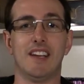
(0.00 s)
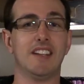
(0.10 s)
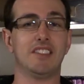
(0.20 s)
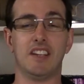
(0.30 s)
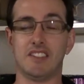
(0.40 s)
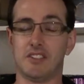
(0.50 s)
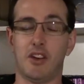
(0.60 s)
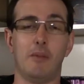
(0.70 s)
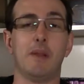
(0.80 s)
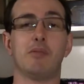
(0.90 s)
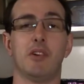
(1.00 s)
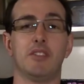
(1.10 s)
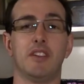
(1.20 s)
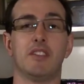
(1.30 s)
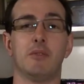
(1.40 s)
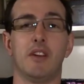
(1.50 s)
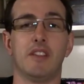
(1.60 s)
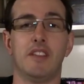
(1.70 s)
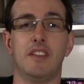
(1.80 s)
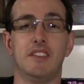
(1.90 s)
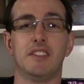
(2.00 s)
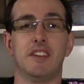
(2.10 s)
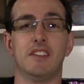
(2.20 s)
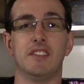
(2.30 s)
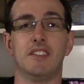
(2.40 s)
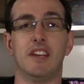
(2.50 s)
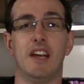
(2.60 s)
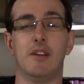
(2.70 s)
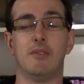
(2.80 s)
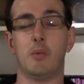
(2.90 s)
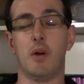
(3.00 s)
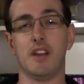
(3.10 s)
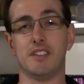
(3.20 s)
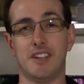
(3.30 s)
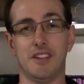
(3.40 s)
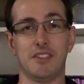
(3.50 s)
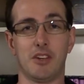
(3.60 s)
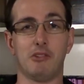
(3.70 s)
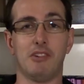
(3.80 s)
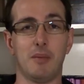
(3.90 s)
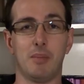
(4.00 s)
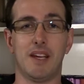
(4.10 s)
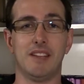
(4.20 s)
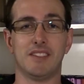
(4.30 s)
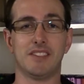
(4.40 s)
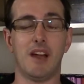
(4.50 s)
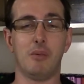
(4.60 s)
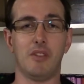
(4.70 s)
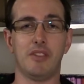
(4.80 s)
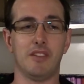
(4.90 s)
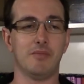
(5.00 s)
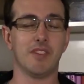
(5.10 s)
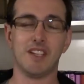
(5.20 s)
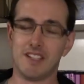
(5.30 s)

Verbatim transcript: It's, it's a timely process. And one of these things, um, while it sounds like a great plan to start with and